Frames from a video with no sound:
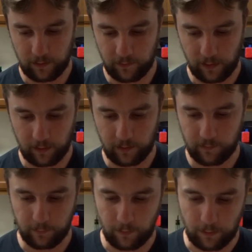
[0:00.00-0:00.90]
it's not going to
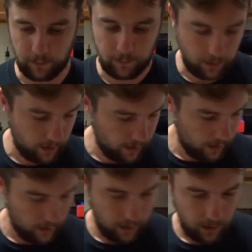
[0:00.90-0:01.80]
explode on
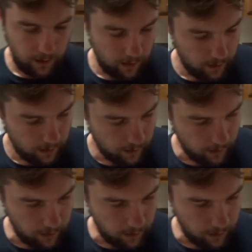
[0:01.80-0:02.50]
you.